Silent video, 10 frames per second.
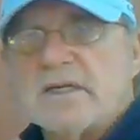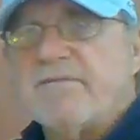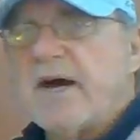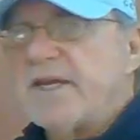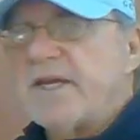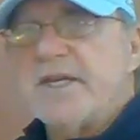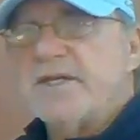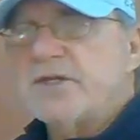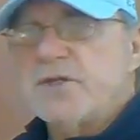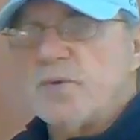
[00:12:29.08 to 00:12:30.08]
divided
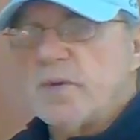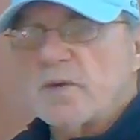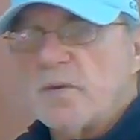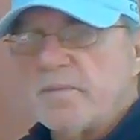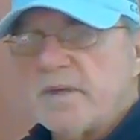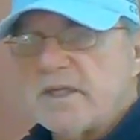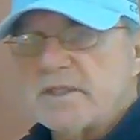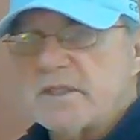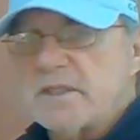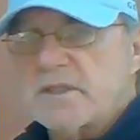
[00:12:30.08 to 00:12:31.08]
into two equal
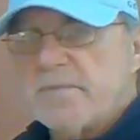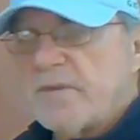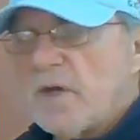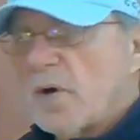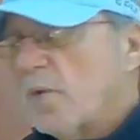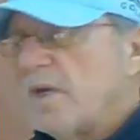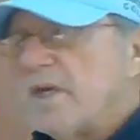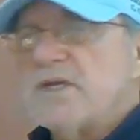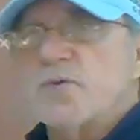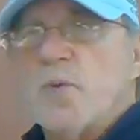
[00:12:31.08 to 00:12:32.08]
pieces? Or what
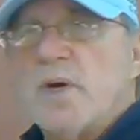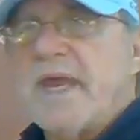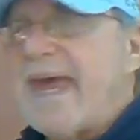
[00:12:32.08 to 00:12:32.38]
is one